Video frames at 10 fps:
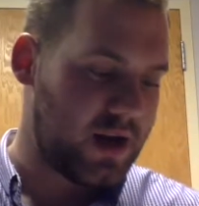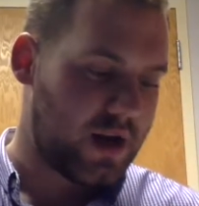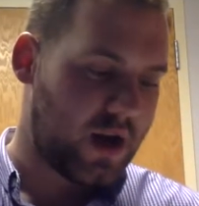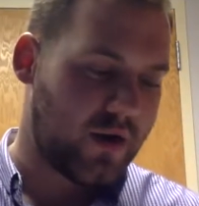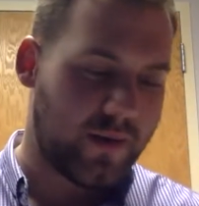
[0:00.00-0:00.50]

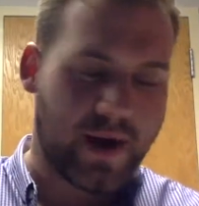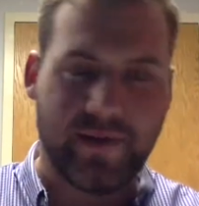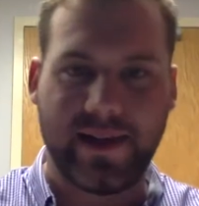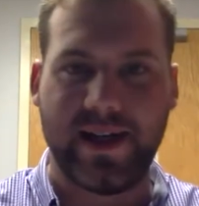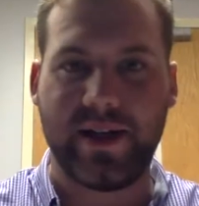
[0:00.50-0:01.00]
although I'm not
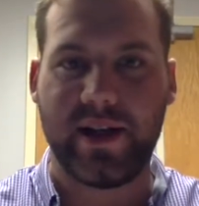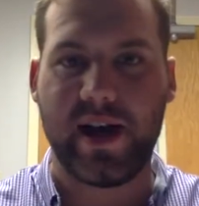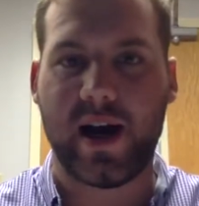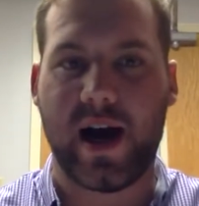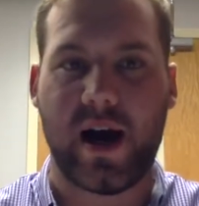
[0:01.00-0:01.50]
even teaching
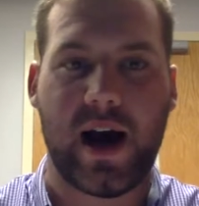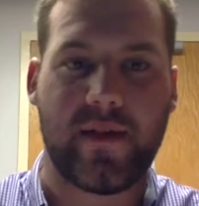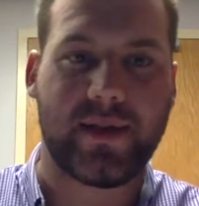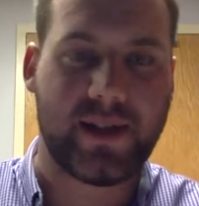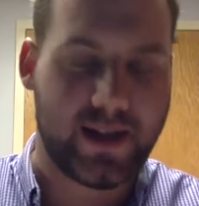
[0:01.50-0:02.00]
yet, I
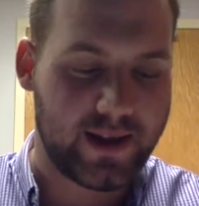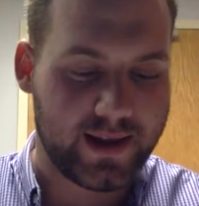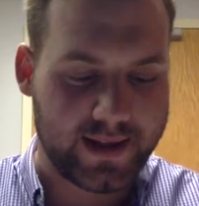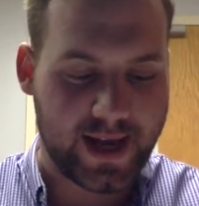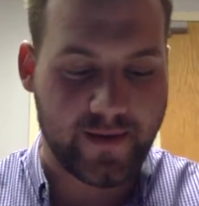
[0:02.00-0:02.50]
have to say that
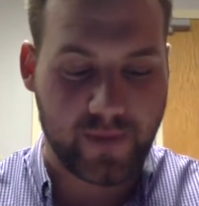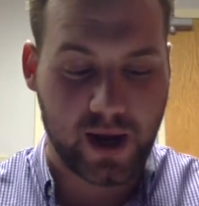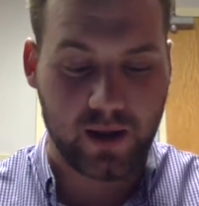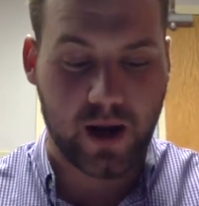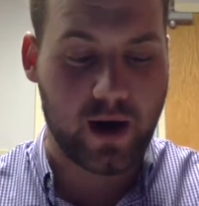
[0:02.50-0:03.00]
this gave me
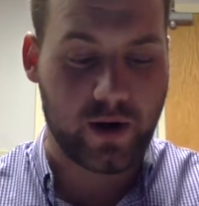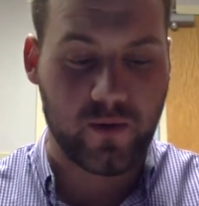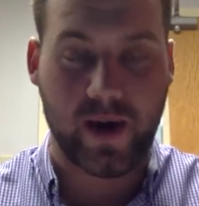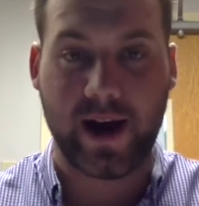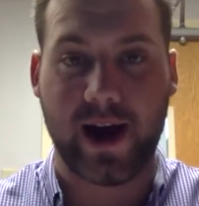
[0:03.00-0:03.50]
a lot of
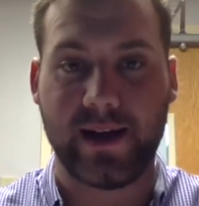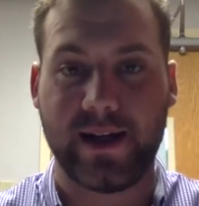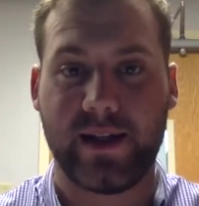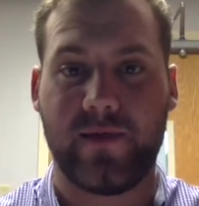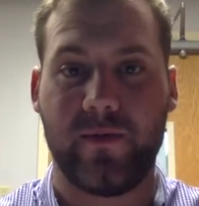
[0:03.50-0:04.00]
great
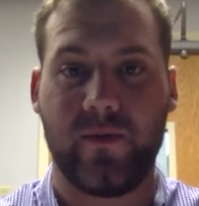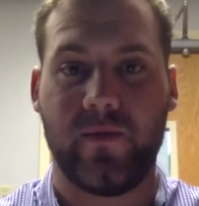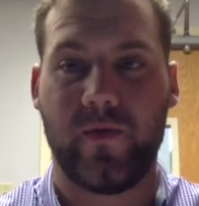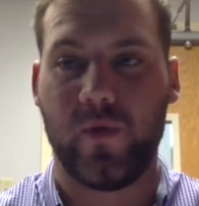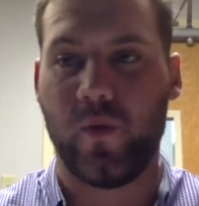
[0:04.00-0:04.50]
ideas
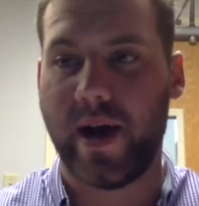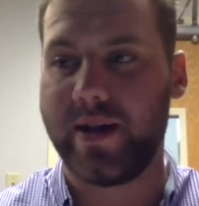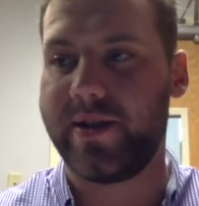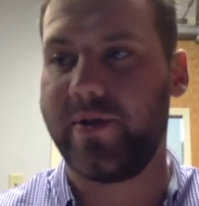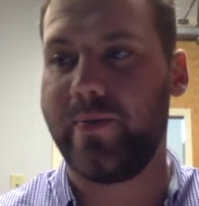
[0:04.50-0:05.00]
for
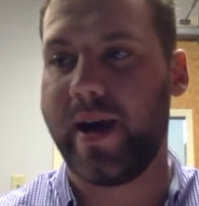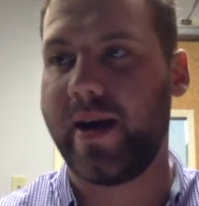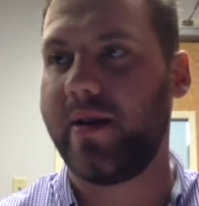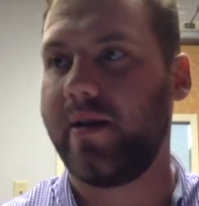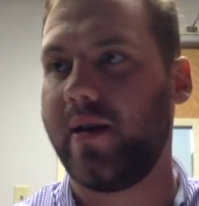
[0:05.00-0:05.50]
ways to
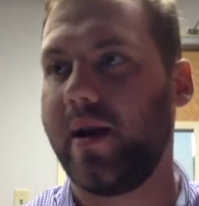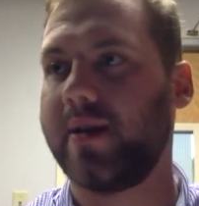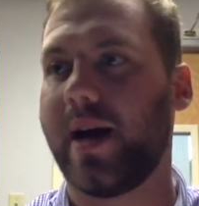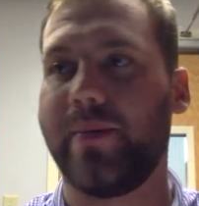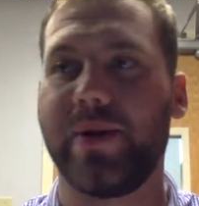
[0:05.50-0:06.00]
make
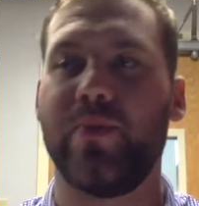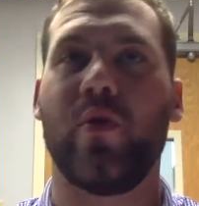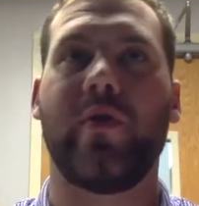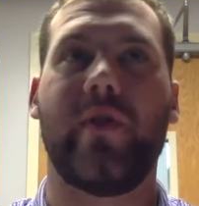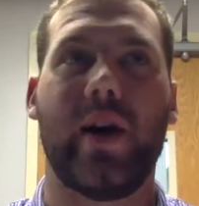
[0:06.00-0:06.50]
assignments
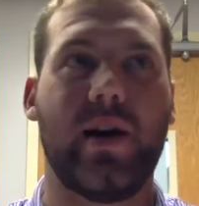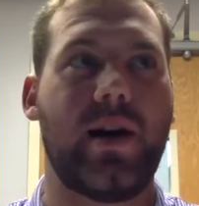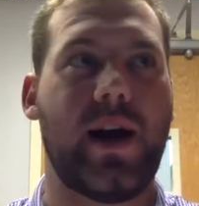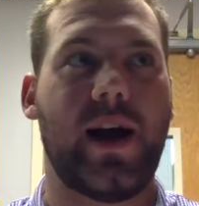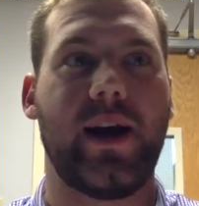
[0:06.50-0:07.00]
more
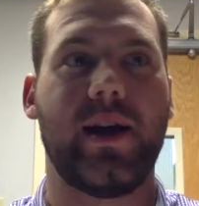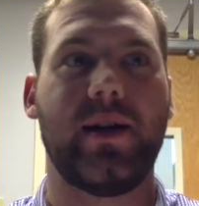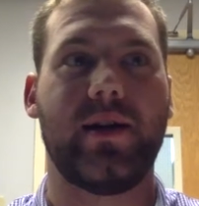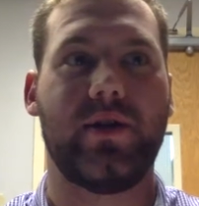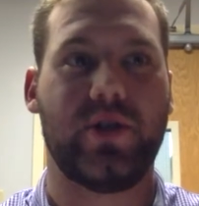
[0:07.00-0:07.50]
fun
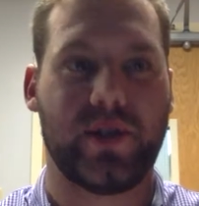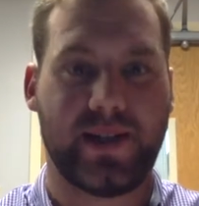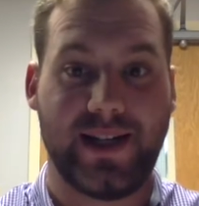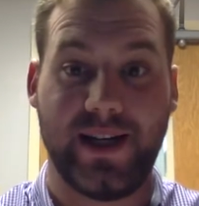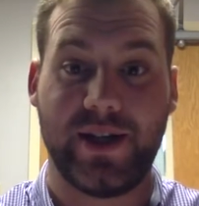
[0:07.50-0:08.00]
and just to
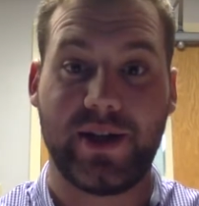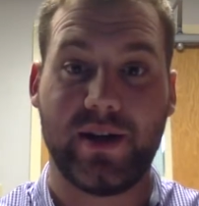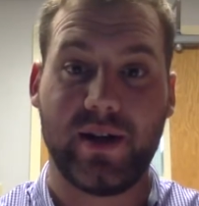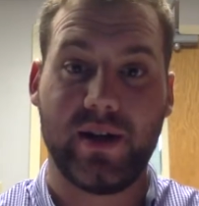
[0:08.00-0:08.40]
teach